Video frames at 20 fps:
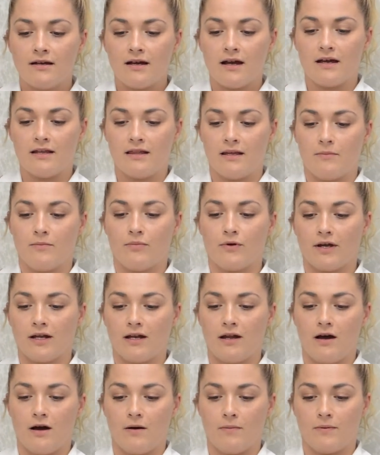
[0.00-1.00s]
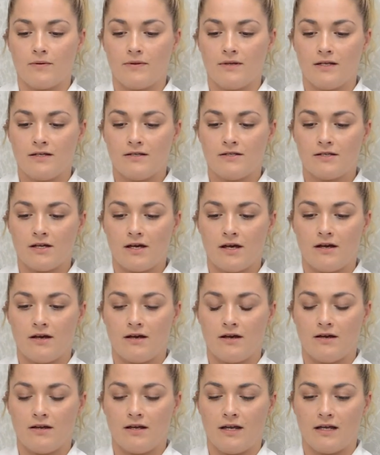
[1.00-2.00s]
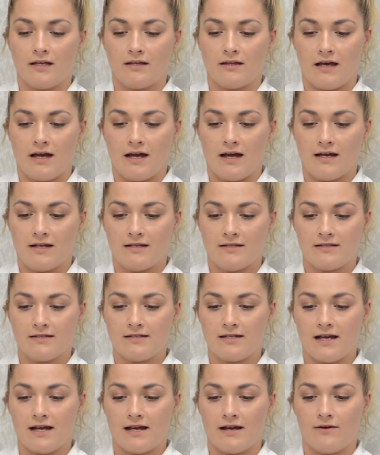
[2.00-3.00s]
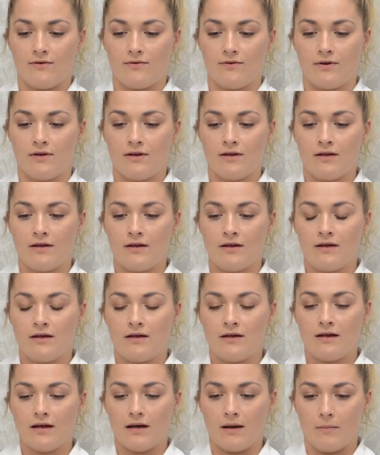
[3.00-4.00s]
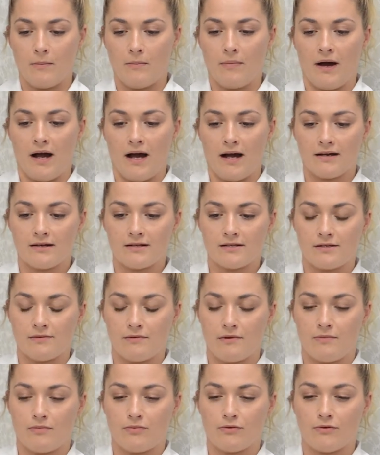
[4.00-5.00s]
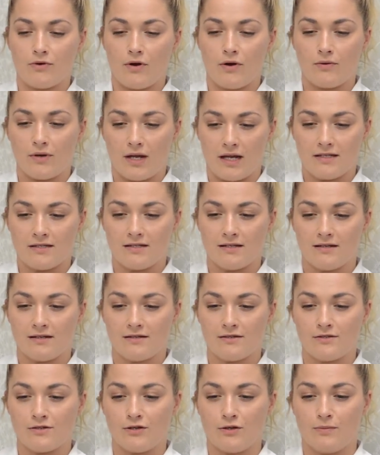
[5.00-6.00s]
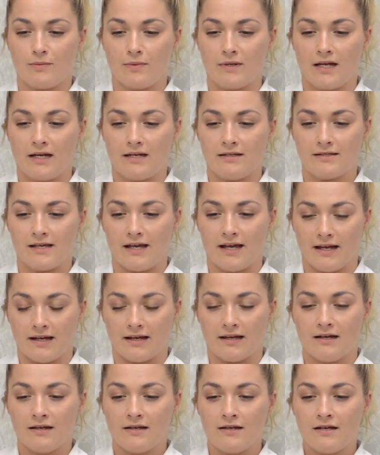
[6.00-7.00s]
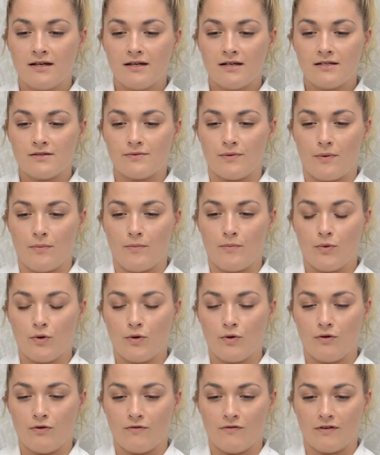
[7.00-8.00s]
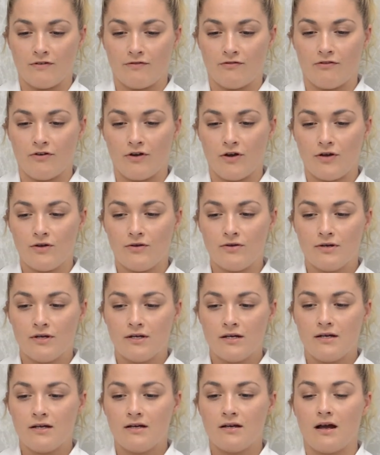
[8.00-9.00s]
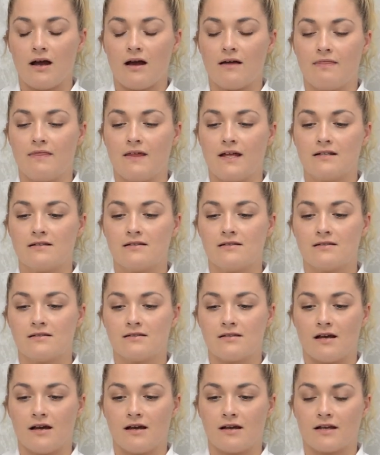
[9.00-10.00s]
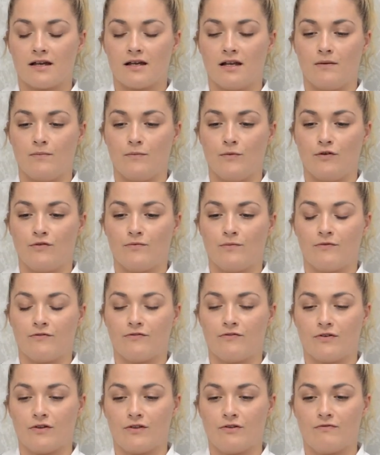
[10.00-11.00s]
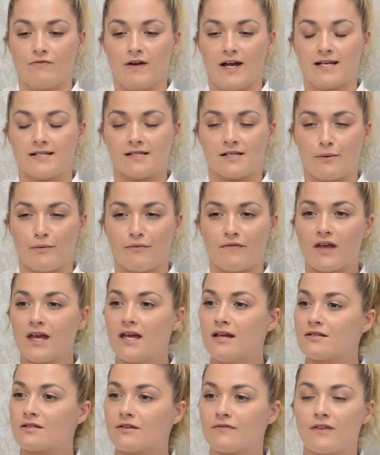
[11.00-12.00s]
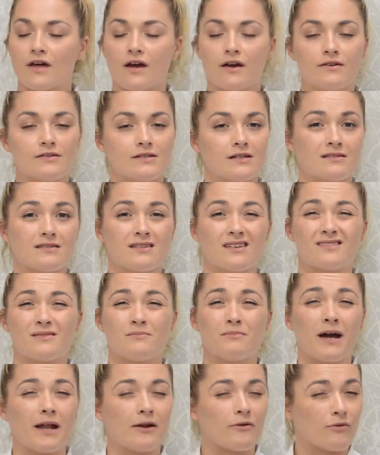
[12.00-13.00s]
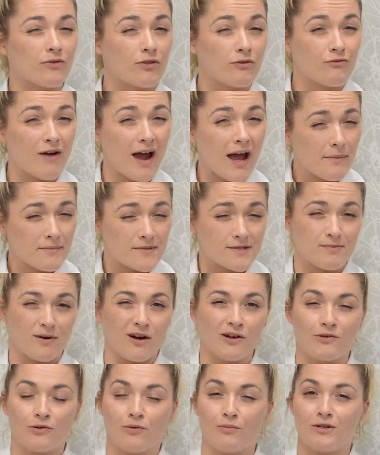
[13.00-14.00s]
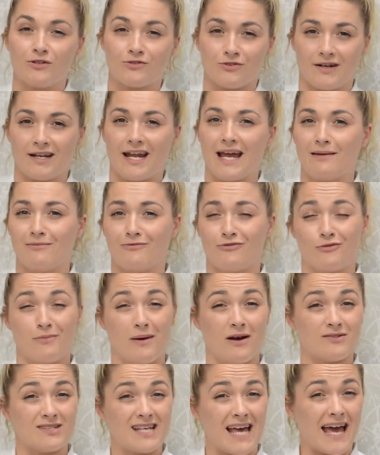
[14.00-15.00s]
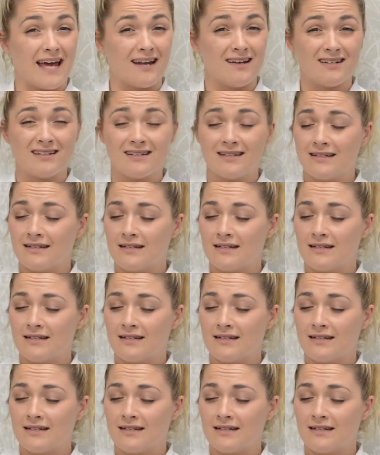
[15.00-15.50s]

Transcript: and then bringing it up and then turning the hands down and back. So we're pronating and supinating. So we're moving through and then circular movement through the wrist. So with each of those, it doesn't matter on the reps, but I normally try and aim for about 10